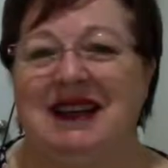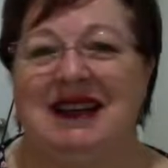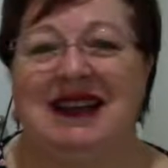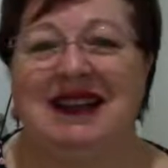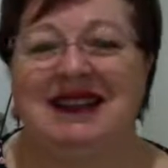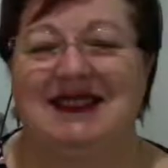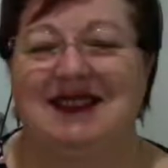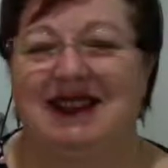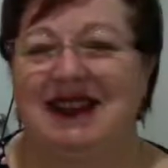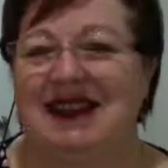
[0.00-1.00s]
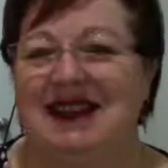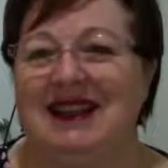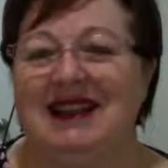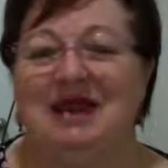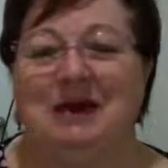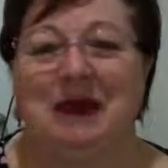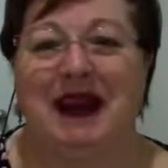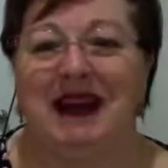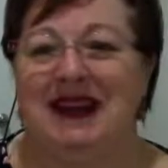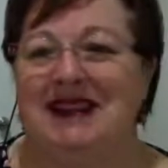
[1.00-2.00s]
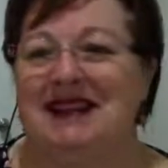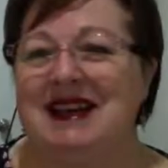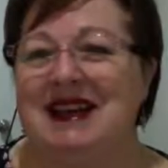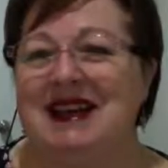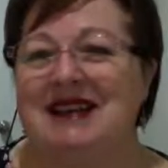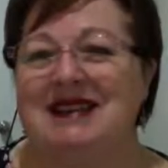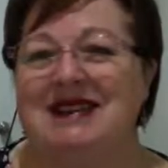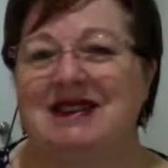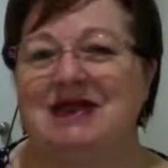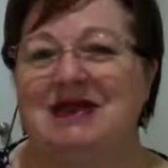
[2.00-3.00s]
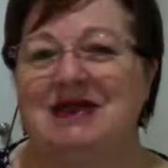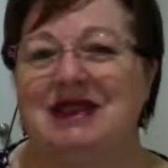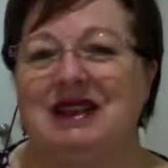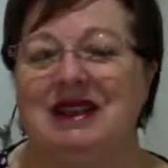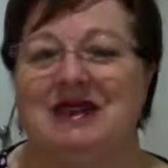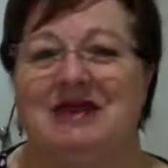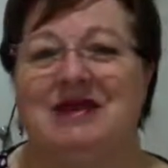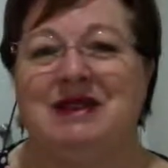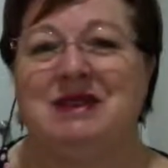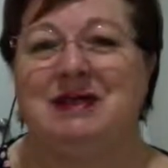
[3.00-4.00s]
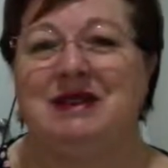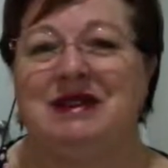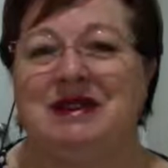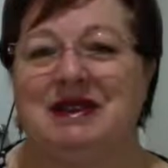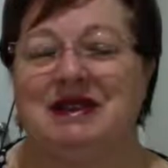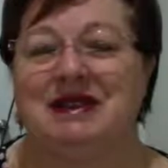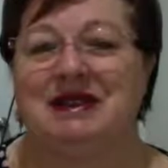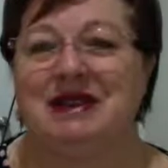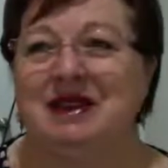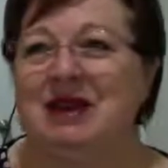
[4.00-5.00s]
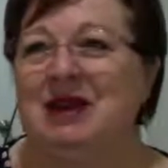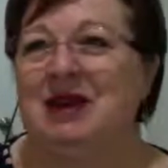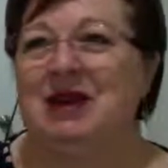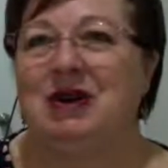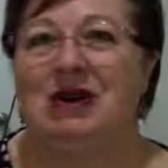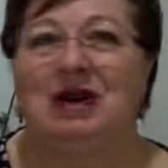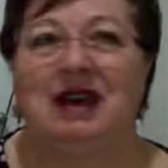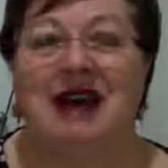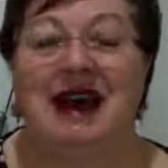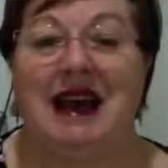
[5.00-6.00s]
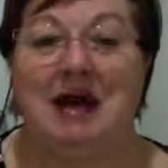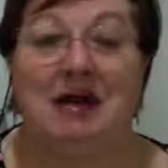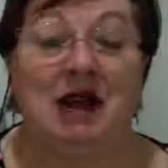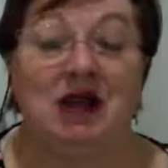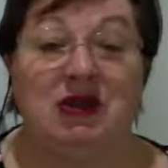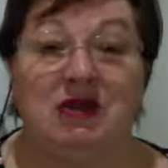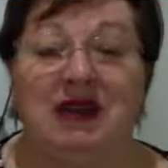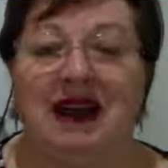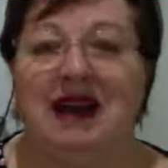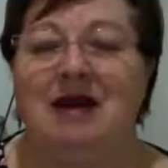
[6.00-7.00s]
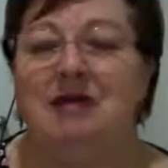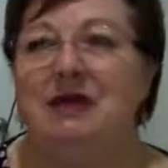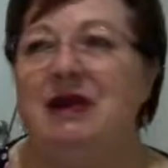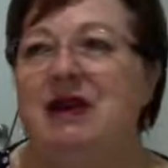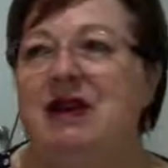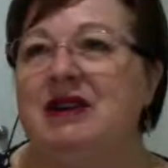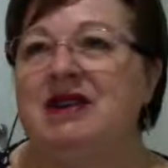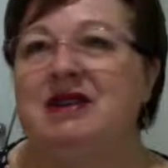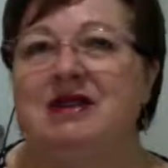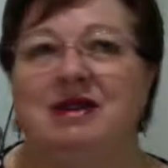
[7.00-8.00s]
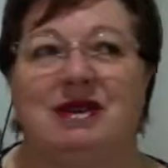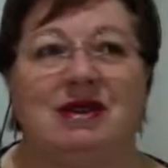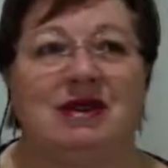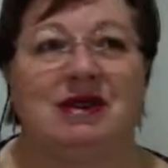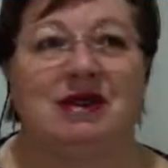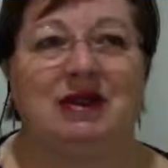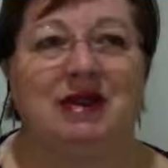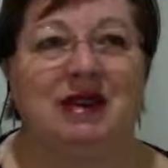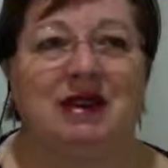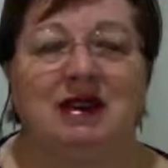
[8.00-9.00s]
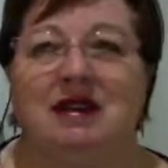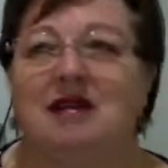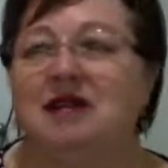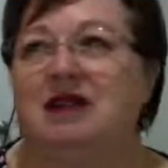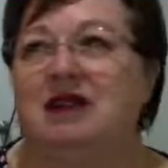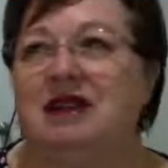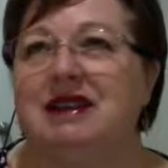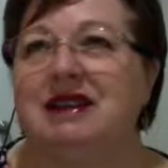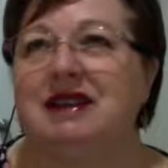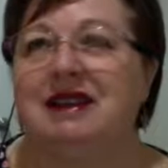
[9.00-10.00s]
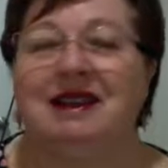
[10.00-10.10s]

anxiety or panic attacks or instant responses or emotional outbursts or, oh crikey,